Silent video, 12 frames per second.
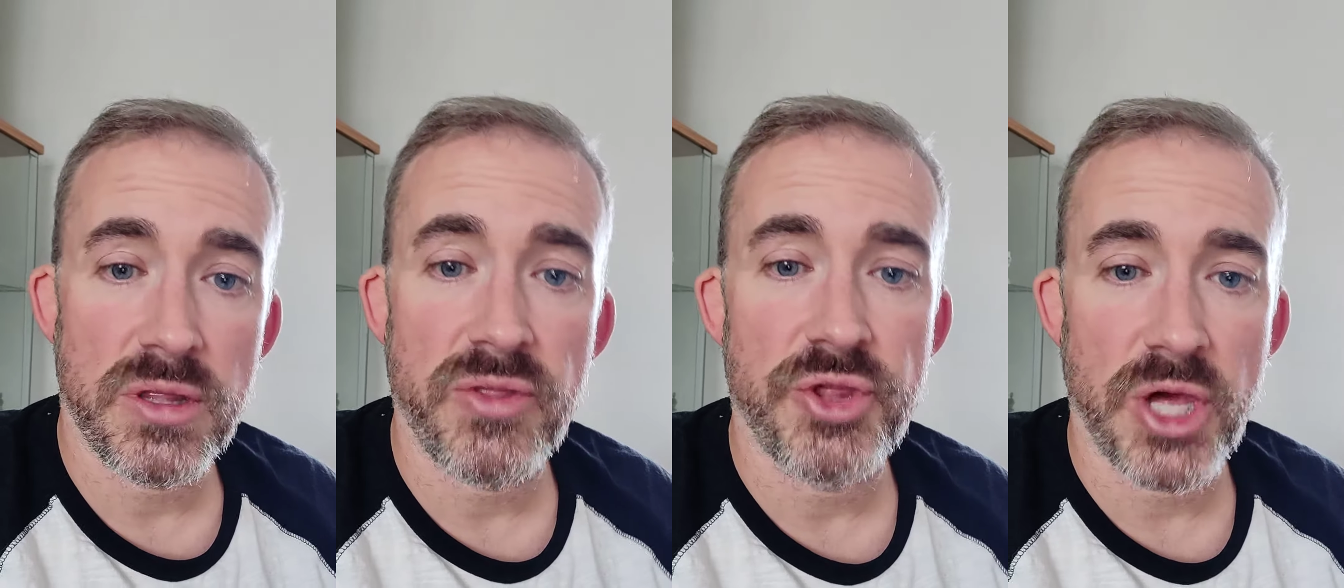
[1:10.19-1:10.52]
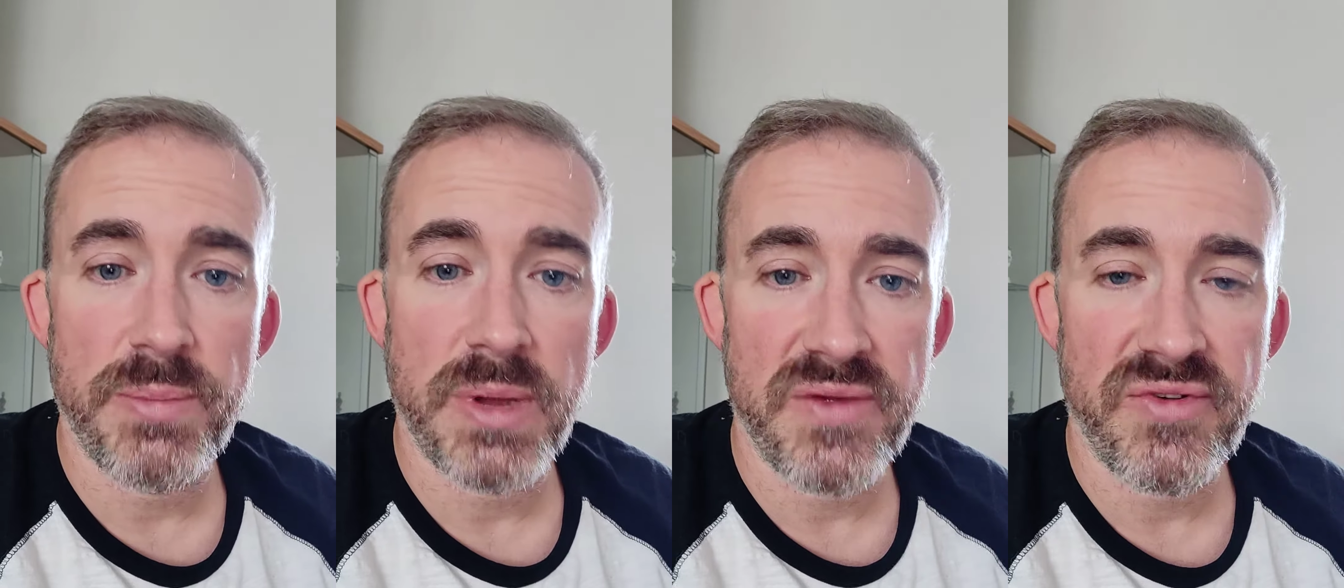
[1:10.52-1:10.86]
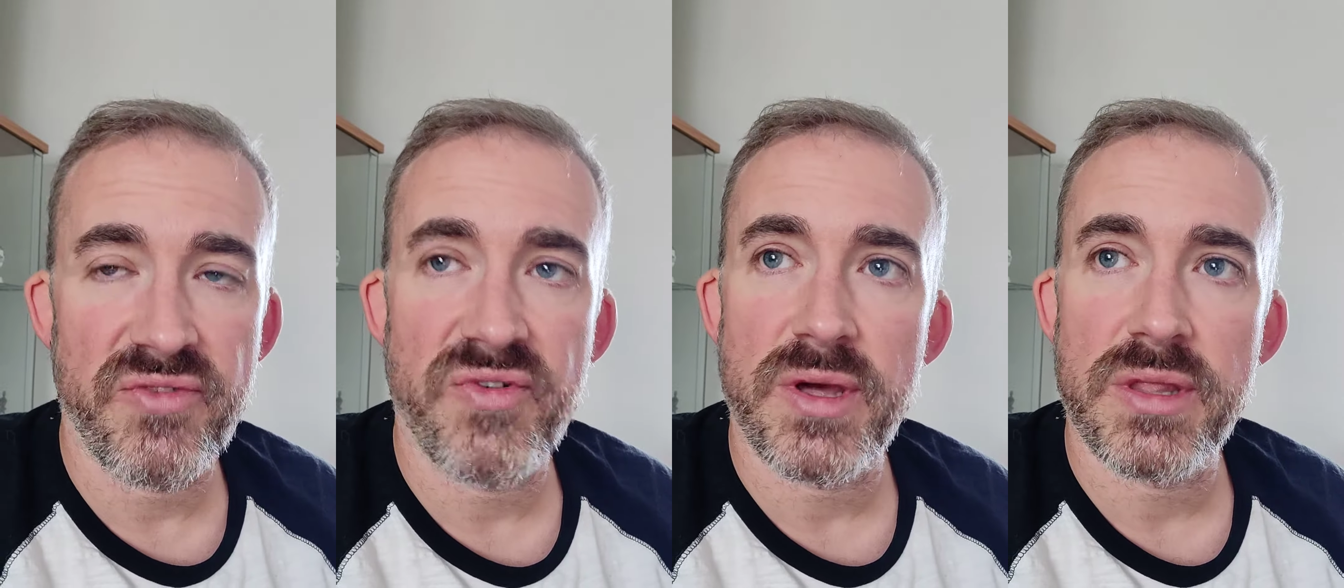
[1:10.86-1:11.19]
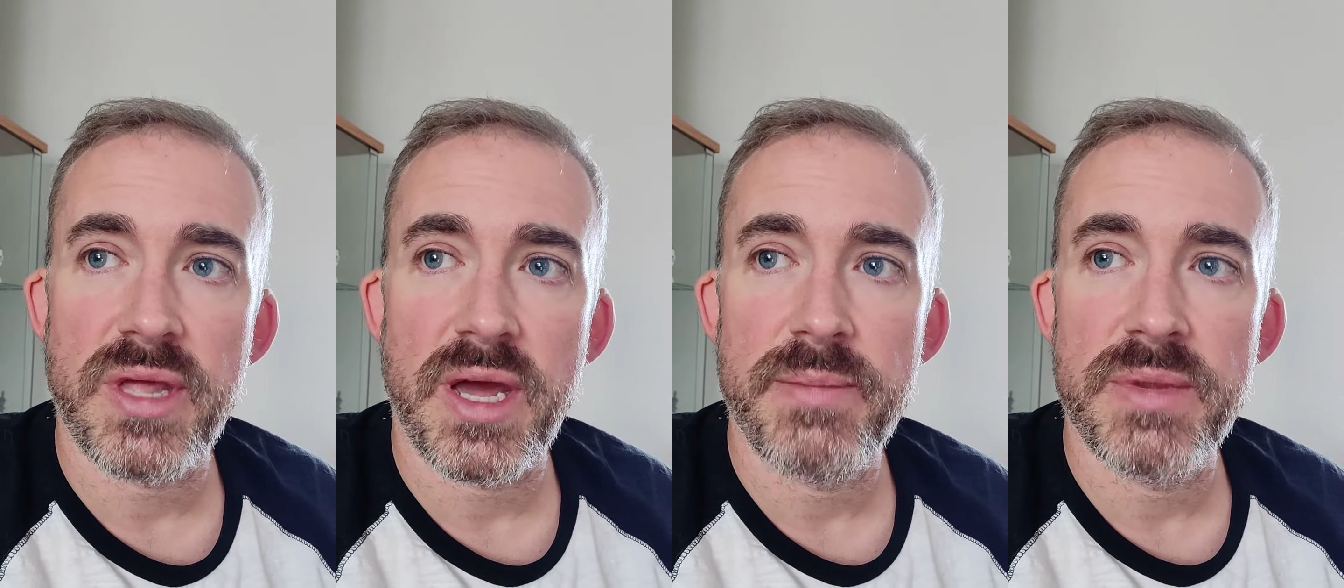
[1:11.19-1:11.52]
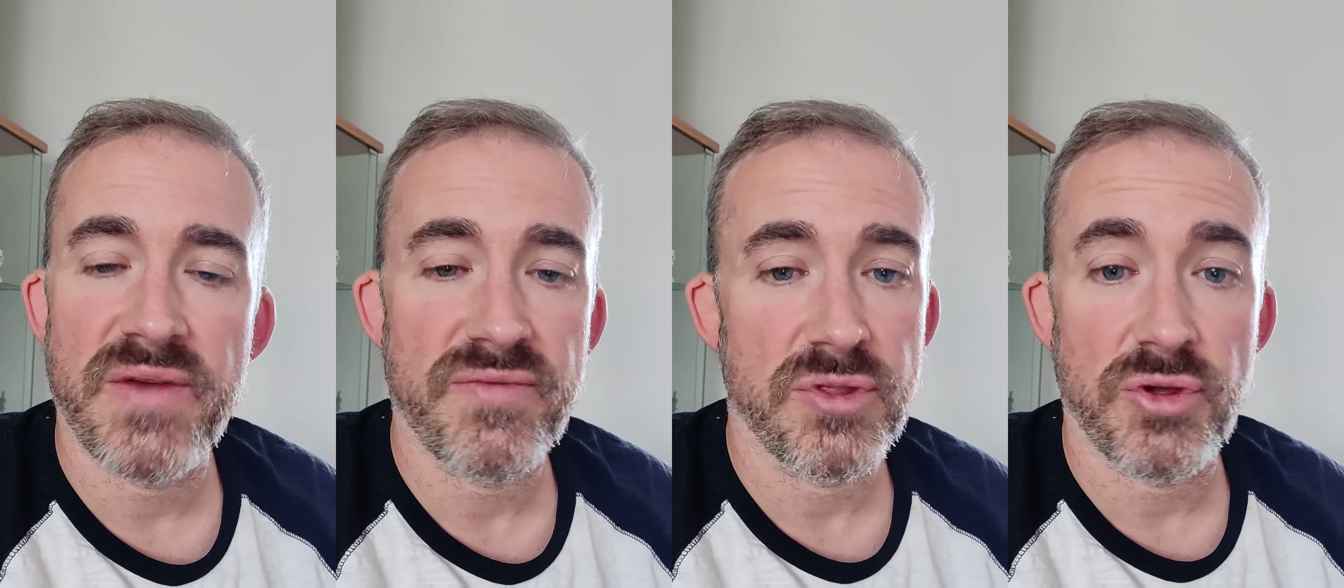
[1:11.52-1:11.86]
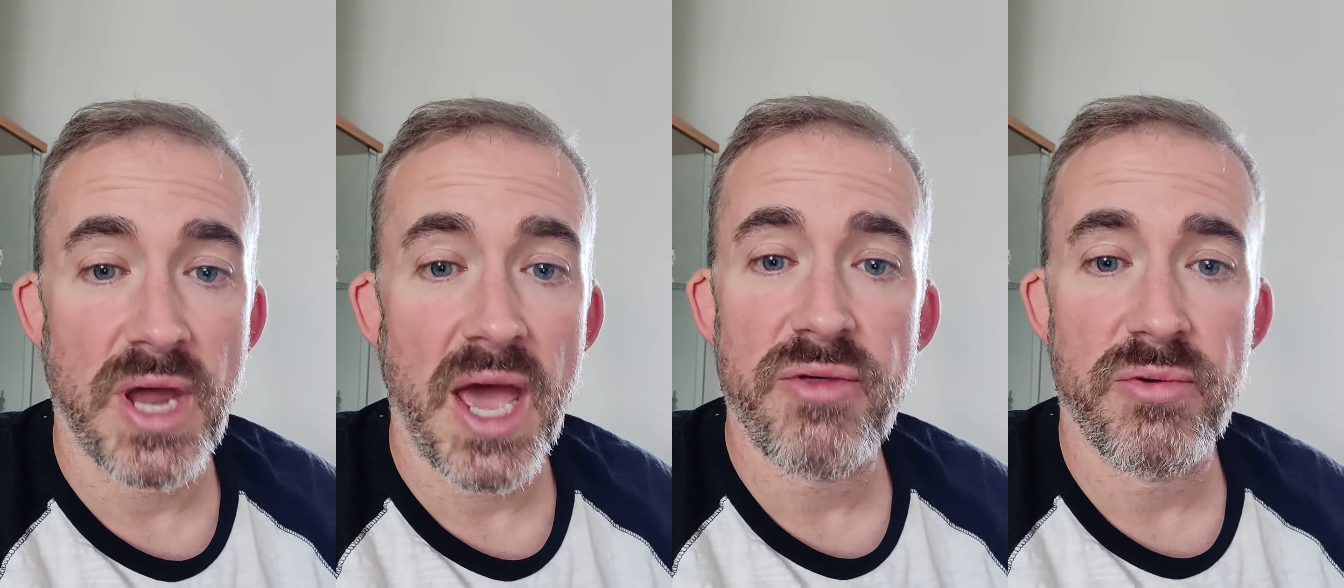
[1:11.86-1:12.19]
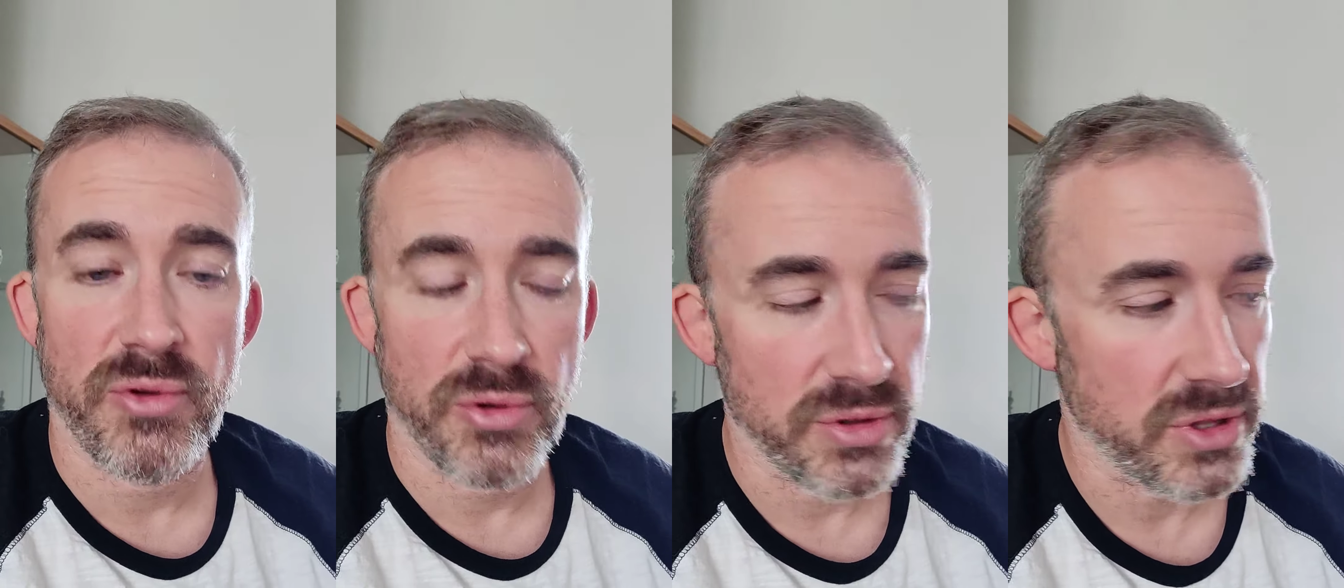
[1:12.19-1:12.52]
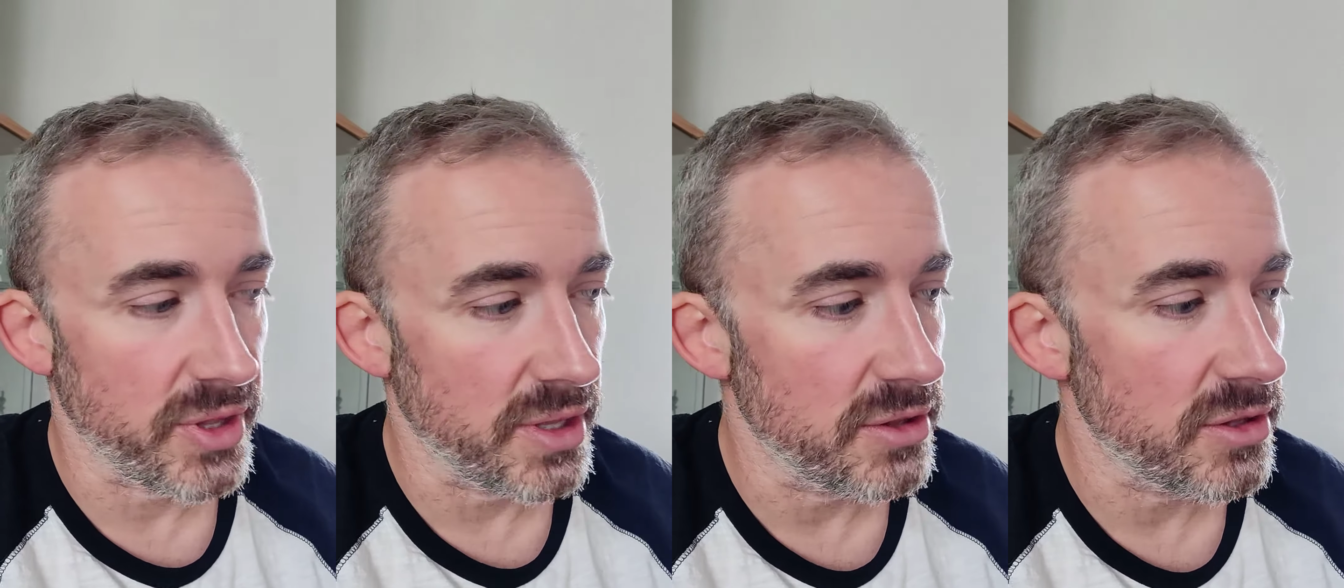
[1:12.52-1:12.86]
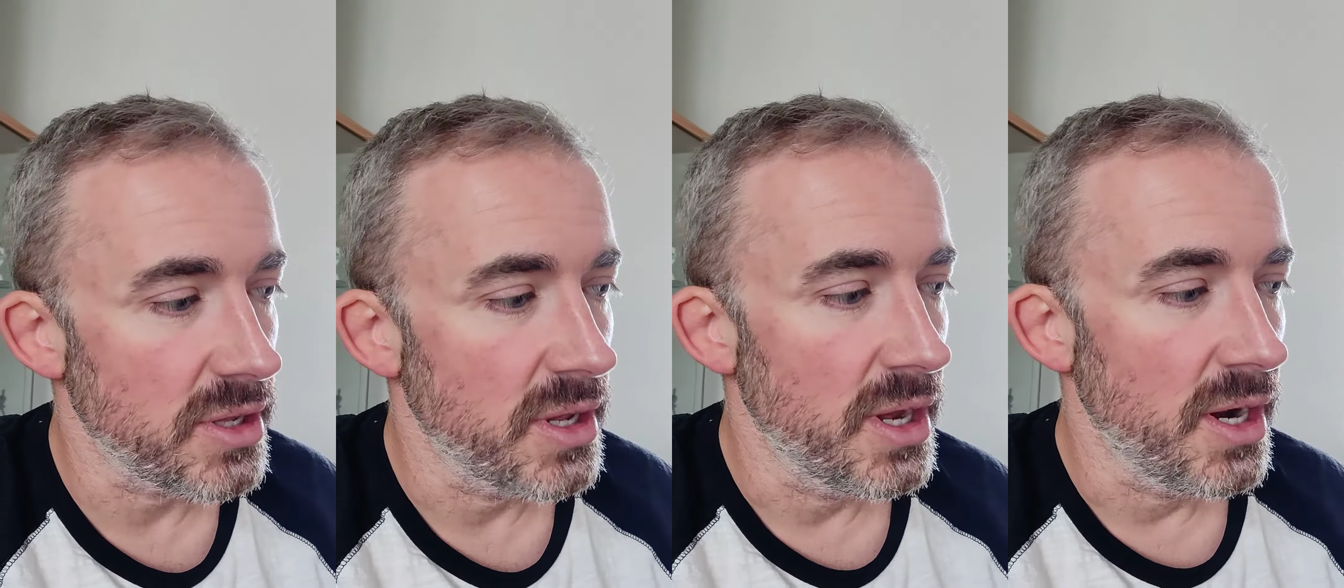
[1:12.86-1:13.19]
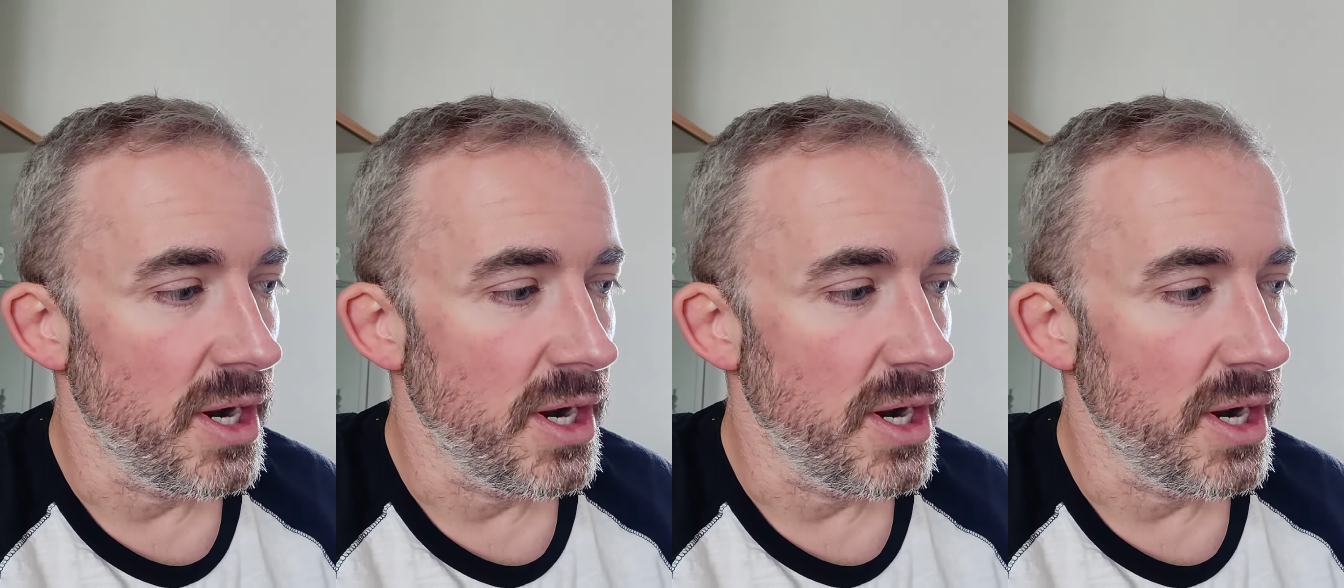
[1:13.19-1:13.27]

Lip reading: to the GP for the first time and you haven't done either of those things.